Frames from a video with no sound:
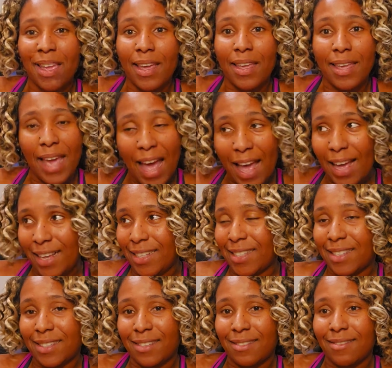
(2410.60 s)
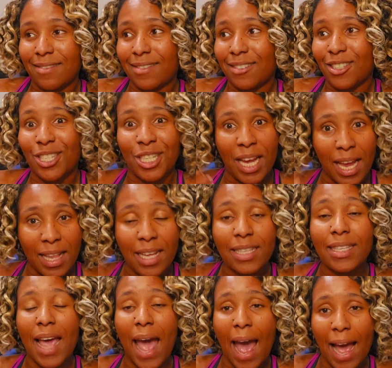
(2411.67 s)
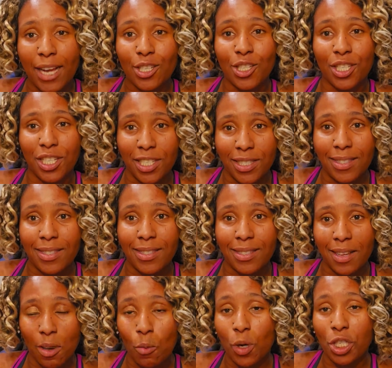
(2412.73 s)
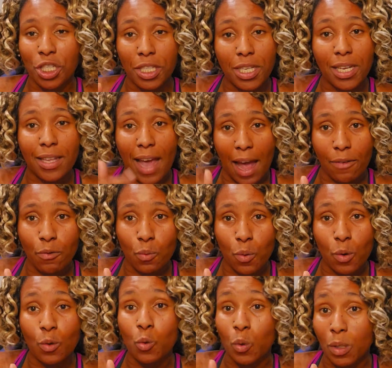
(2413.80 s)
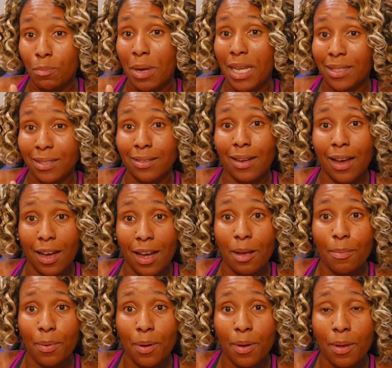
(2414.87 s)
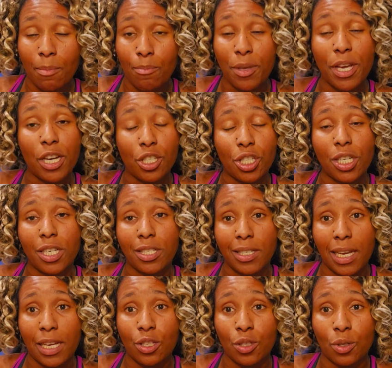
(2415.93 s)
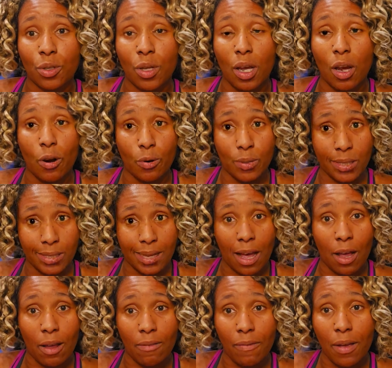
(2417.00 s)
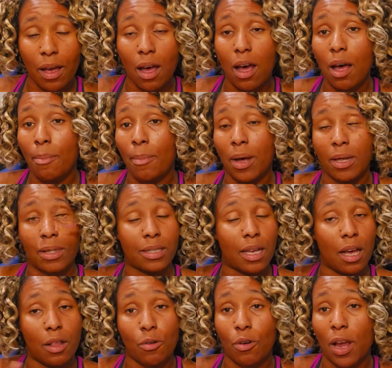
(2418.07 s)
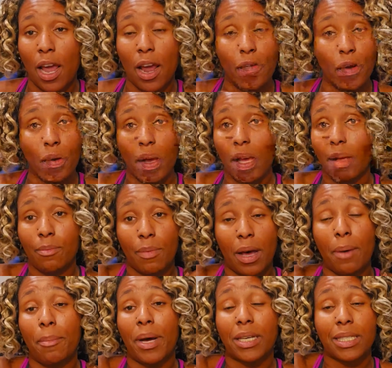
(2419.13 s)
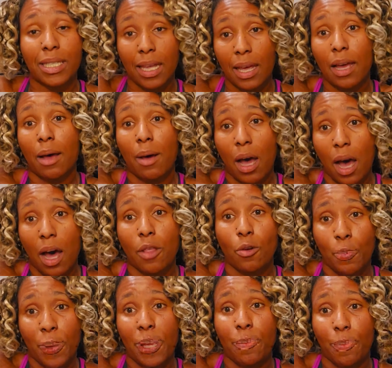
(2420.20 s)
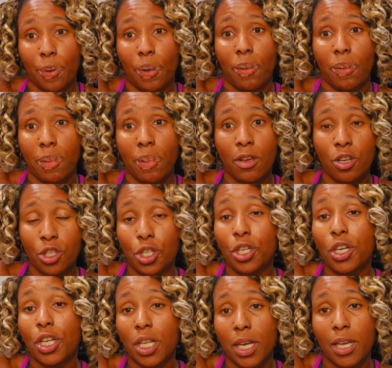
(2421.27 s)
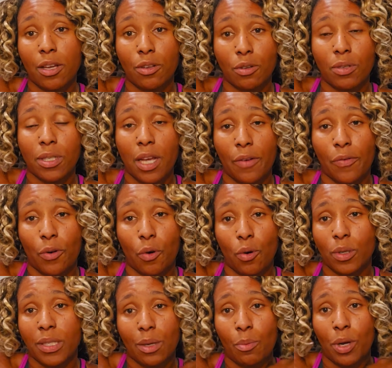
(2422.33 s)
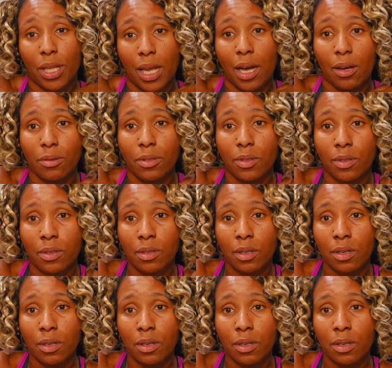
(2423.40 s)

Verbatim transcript: Yes. Shannon's actions, what she did afterwards, was messed up because she endangered herself amongst other every um, amongst other people. She could have killed herself or someone else.